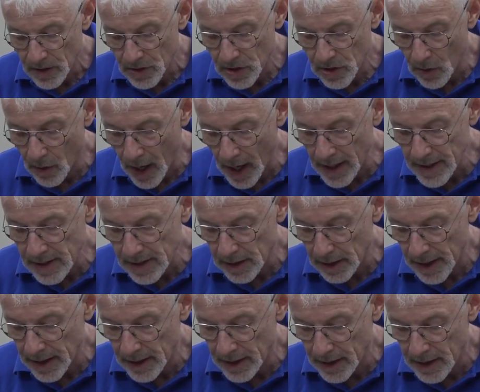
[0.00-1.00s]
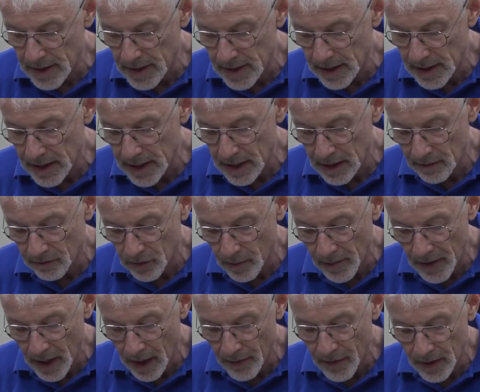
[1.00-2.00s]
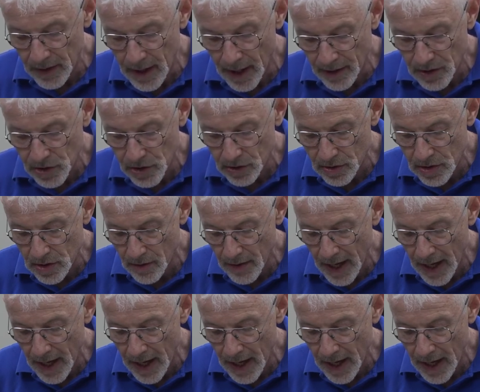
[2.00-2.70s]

so isolated as a kid from the other youngsters